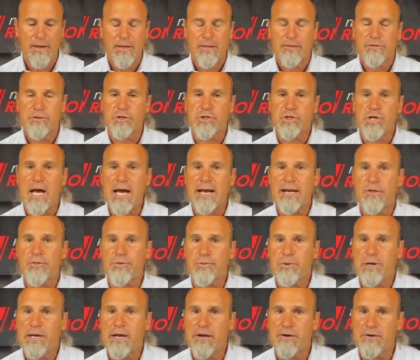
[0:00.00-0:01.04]
the China
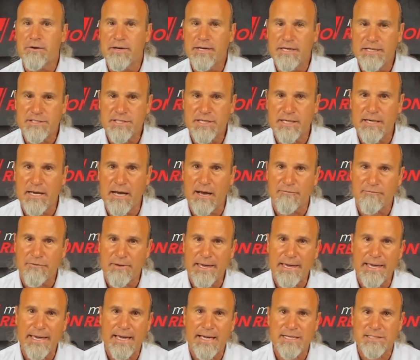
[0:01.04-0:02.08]
300 ETF,
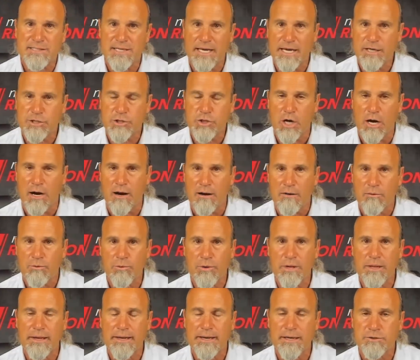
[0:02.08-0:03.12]
ASHR,
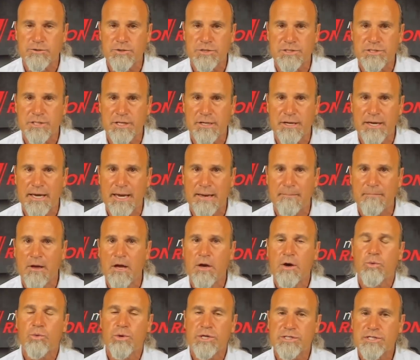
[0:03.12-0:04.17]
really interesting name.
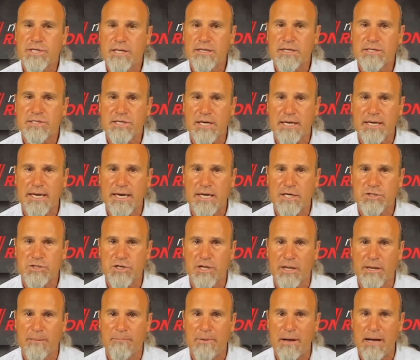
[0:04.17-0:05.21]
We see this
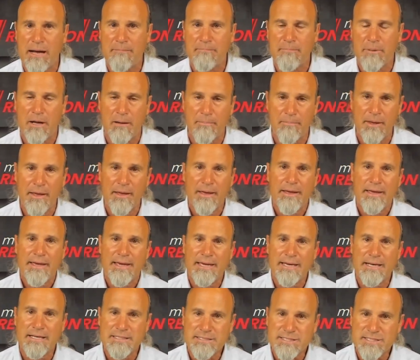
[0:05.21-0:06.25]
occasionally pop up.
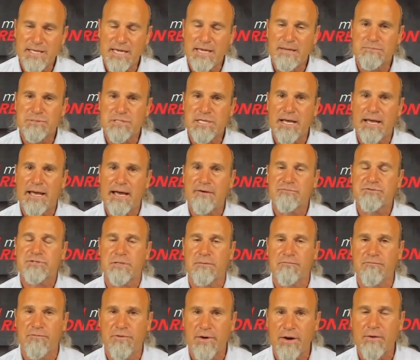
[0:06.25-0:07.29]
It seems to have
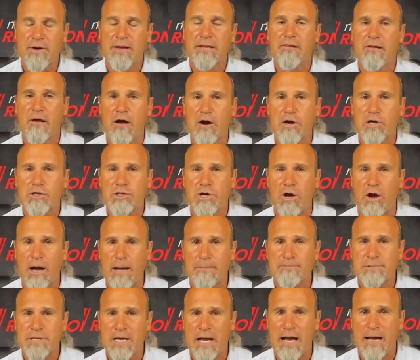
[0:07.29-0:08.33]
some very large
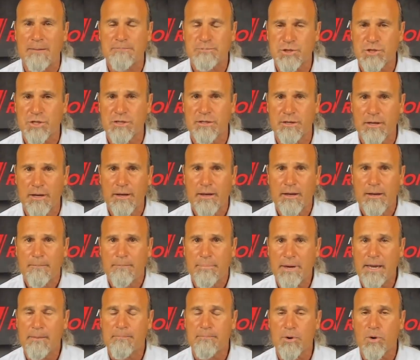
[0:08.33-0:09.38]
option
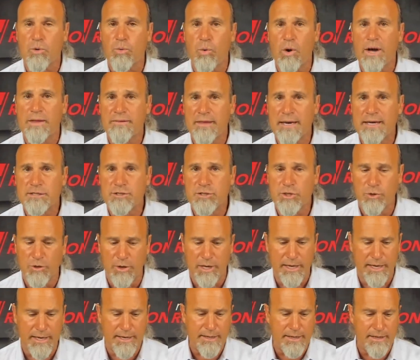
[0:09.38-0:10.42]
paper when they do
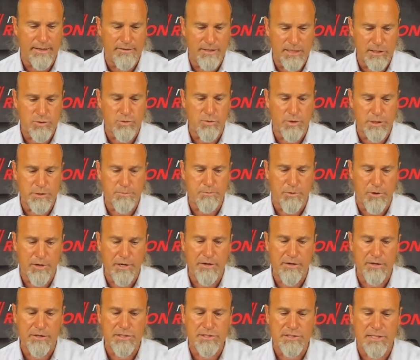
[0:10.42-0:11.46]
hit, and this one's pretty
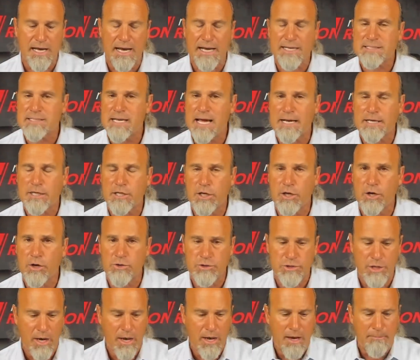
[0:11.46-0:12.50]
good size, not
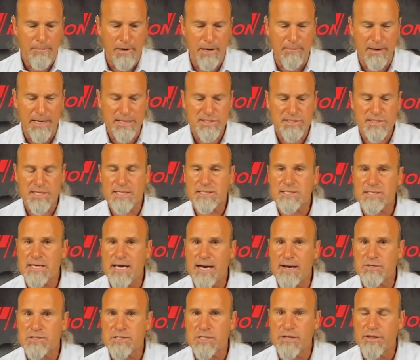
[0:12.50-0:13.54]
huge, but about
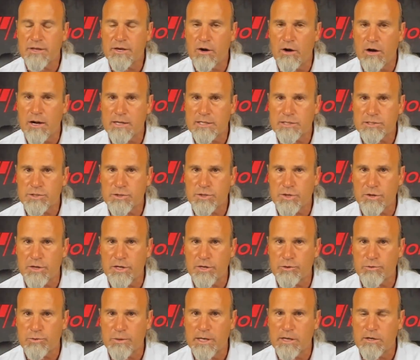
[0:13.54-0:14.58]
6,000 of the August
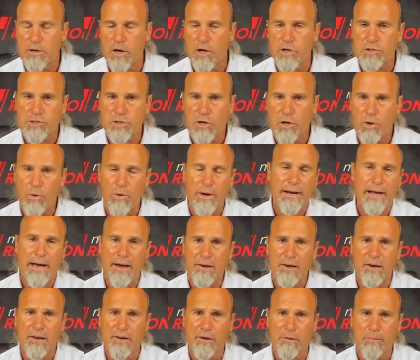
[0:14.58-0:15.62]
33 calls. So going out
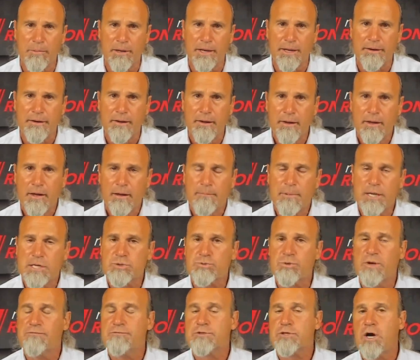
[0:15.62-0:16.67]
a little bit, because
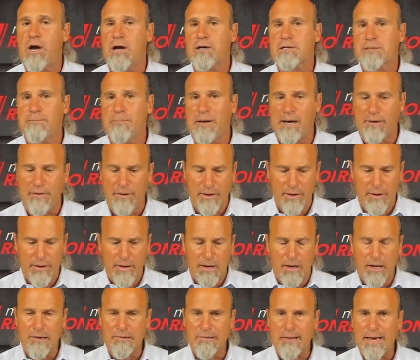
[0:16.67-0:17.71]
we've talked about
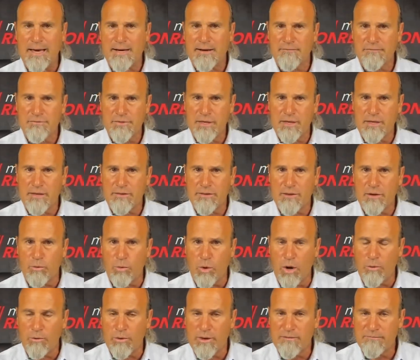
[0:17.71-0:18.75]
a lot of the
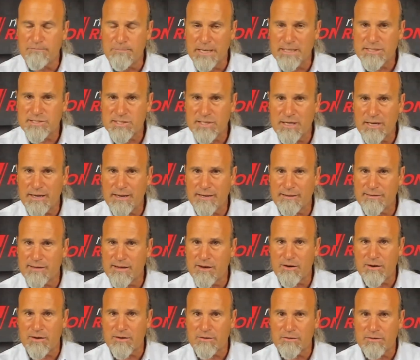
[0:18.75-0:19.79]
what we've been seeing.
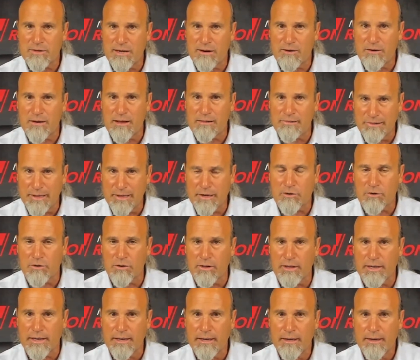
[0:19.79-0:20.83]
They're
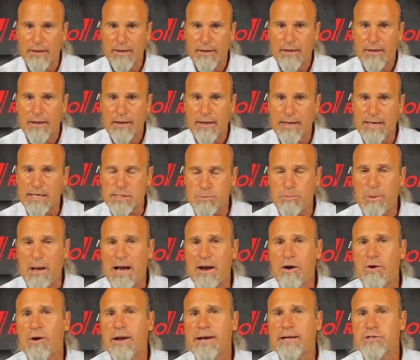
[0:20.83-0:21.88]
literally
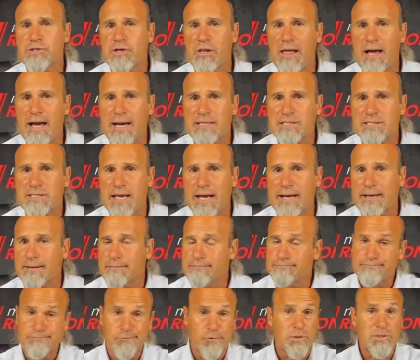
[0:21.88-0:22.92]
expiring July 2nd.
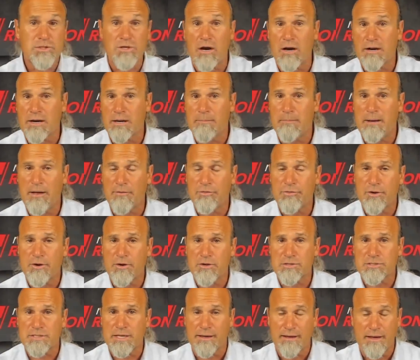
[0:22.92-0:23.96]
We're talking about
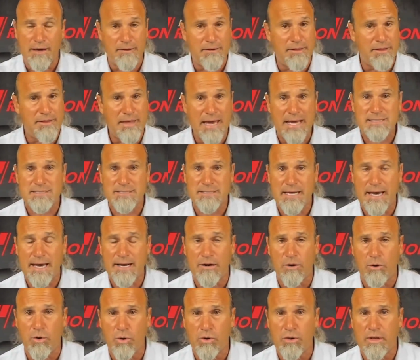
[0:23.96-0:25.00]
Thursday. That's not a
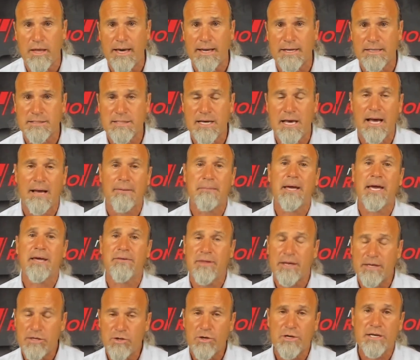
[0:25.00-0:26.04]
whole lot of time. And
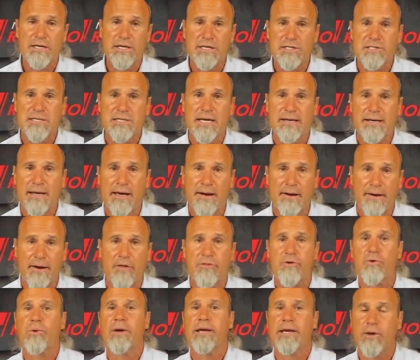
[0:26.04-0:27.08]
then you can extend out
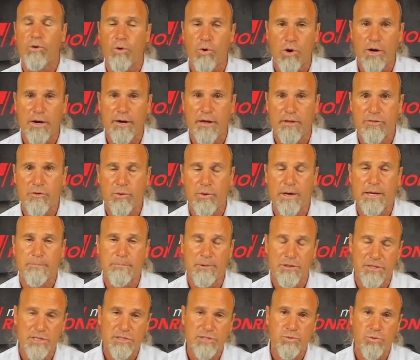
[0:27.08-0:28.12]
another week or another week.
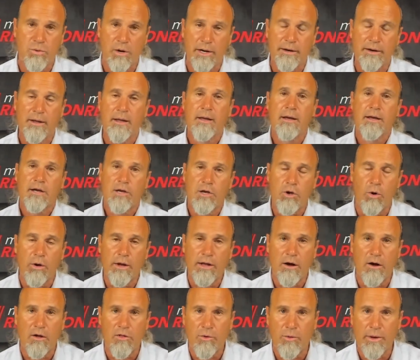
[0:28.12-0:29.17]
But this one going
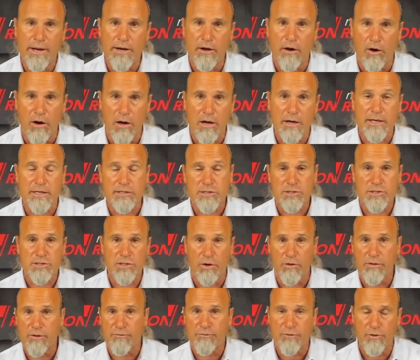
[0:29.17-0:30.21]
all the way to August.
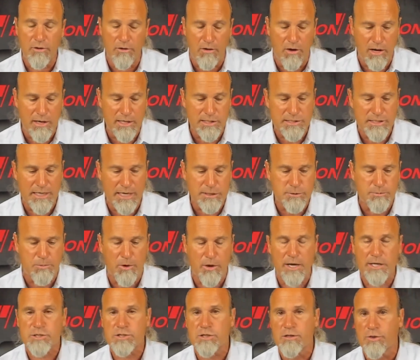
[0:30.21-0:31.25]
So the full August
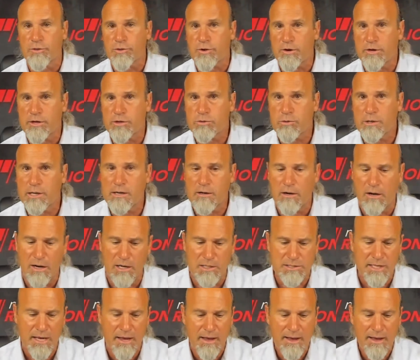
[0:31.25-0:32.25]
expiration, the 33 calls,